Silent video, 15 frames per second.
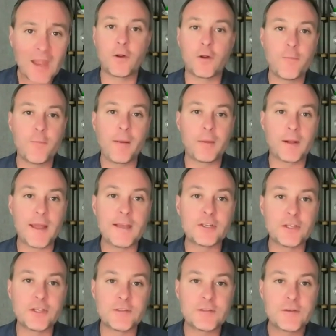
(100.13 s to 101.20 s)
for its
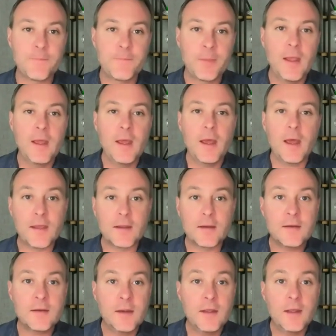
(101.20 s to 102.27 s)
publications.
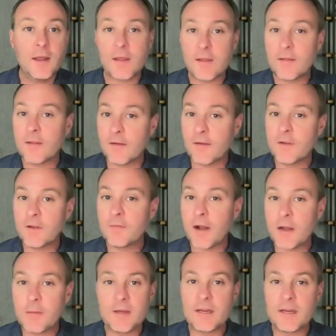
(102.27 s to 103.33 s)
Then they give a
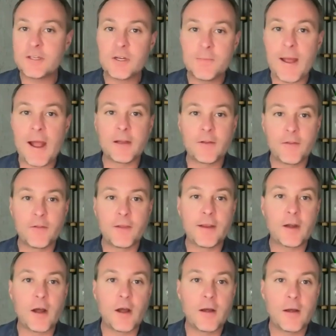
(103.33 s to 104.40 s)
recommendation back to the
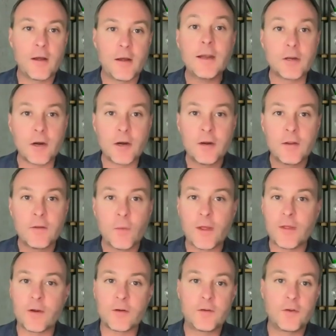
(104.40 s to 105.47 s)
lead editor,
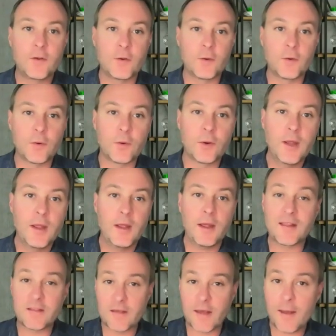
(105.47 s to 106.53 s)
whether to
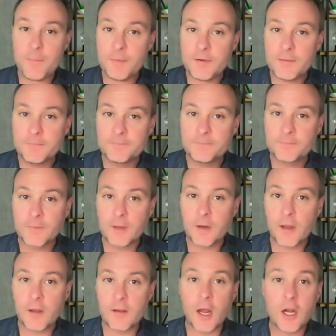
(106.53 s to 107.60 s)
accept
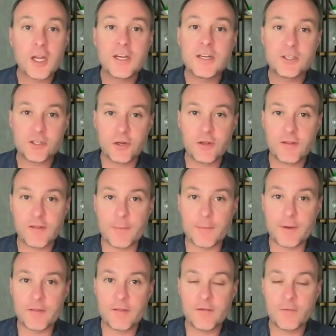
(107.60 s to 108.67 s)
unconditional
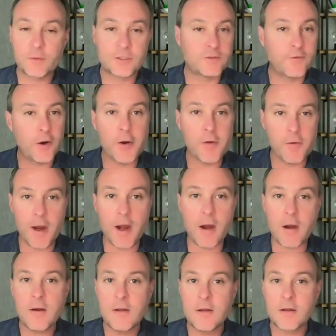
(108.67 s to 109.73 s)
acceptance, which is very
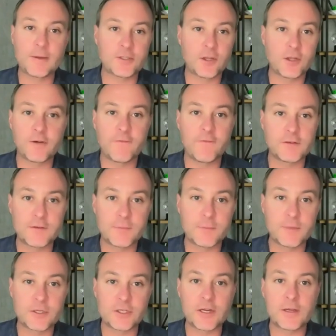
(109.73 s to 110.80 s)
rare, especially on a first
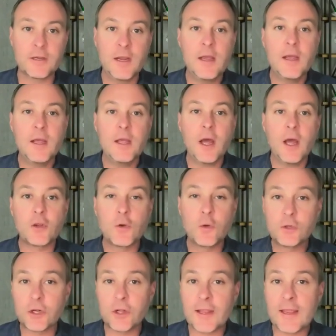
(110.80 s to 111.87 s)
submission.
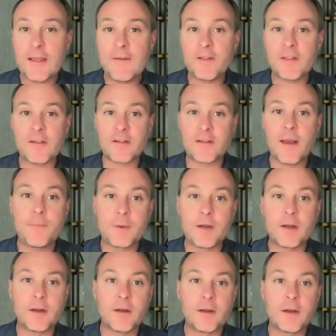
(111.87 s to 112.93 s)
Usually, if it's
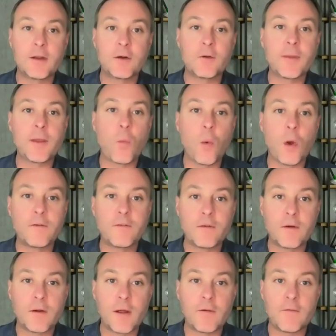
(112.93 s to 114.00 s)
accepted, it'll be
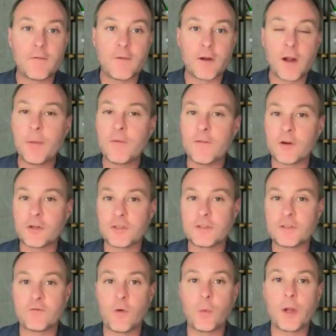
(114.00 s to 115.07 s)
one of a couple
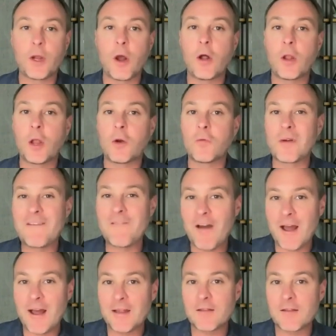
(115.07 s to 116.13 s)
versions of what we call a
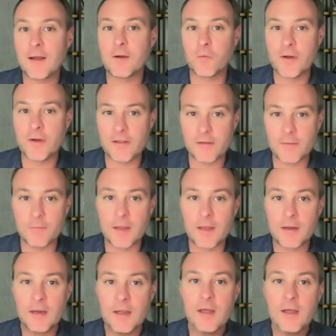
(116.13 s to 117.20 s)
revise and
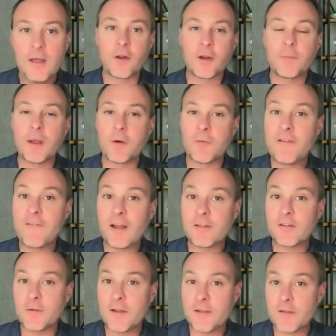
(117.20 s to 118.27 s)
resubmit. There could be a
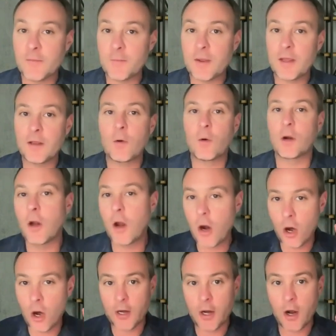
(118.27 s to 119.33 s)
revise and resubmit or an
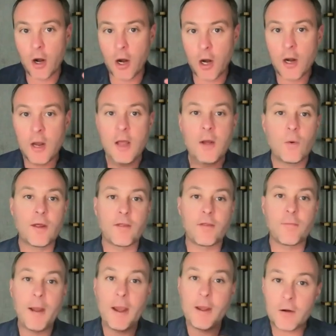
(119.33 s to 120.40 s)
R&R
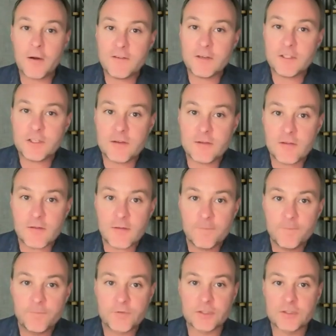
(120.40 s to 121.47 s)
with minor revisions,
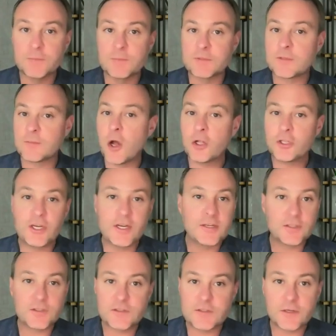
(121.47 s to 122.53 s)
so some small
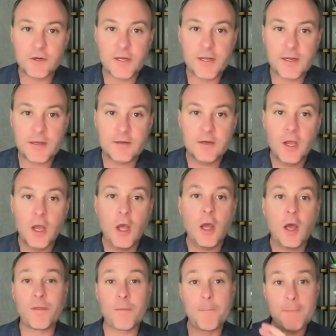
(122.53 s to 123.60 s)
changes that are needed,
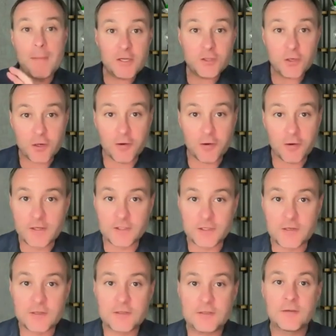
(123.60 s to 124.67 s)
with major
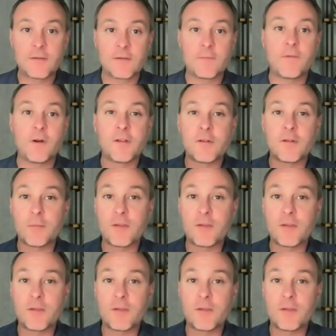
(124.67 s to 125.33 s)
revisions, some very